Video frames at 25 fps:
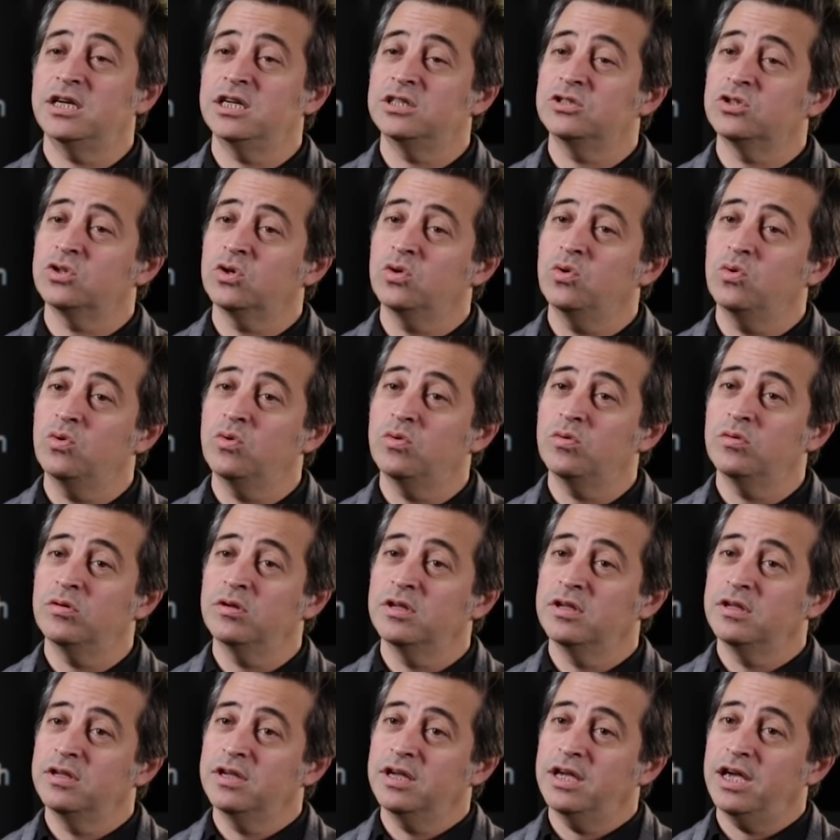It's cool
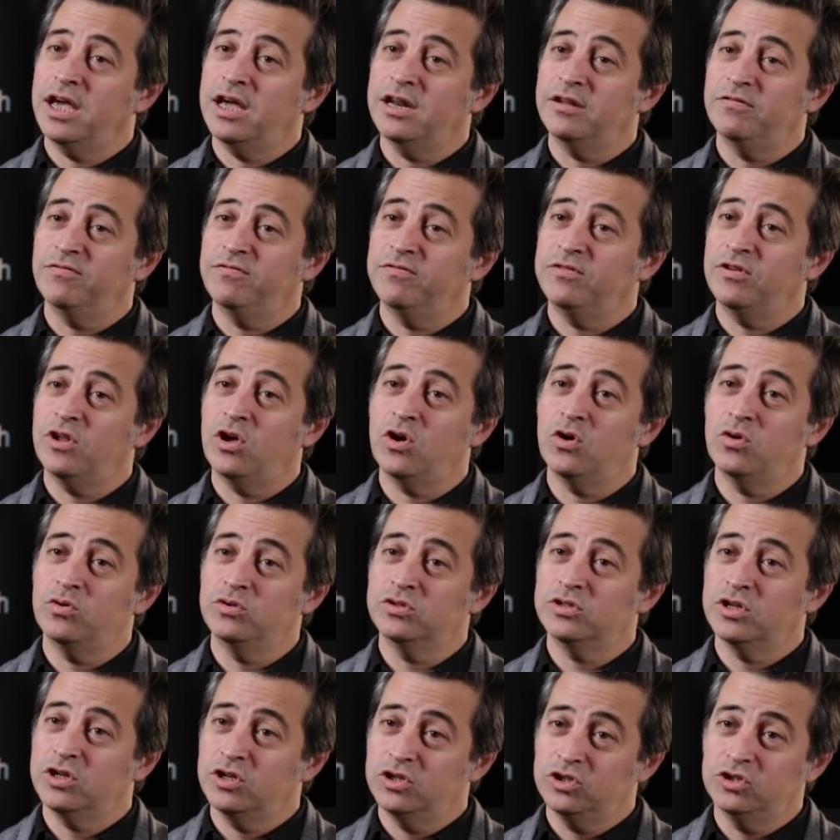and it
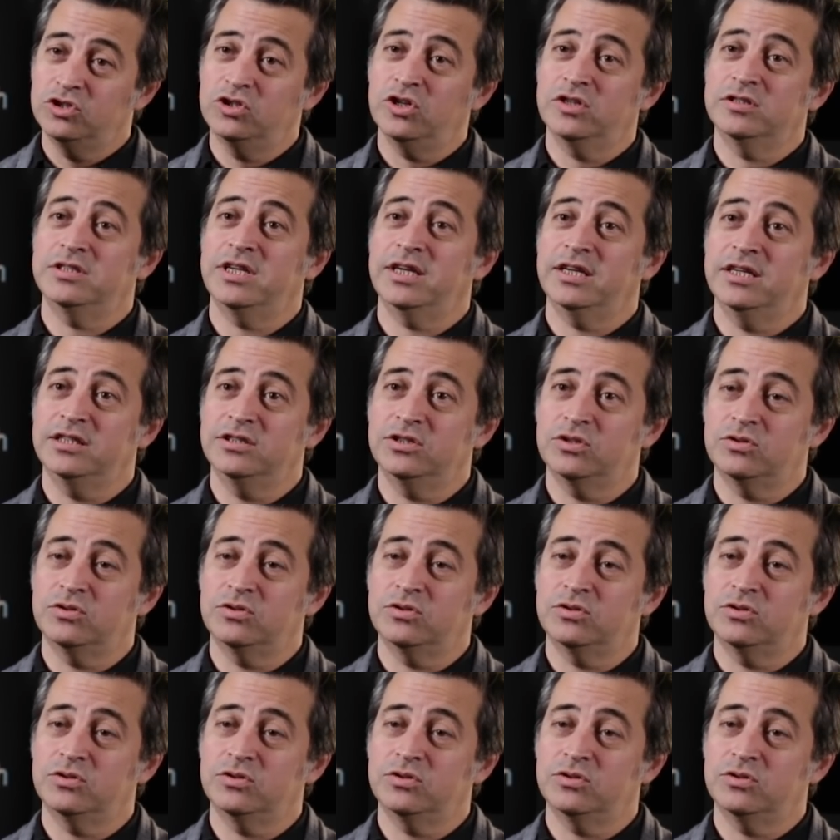flows just like he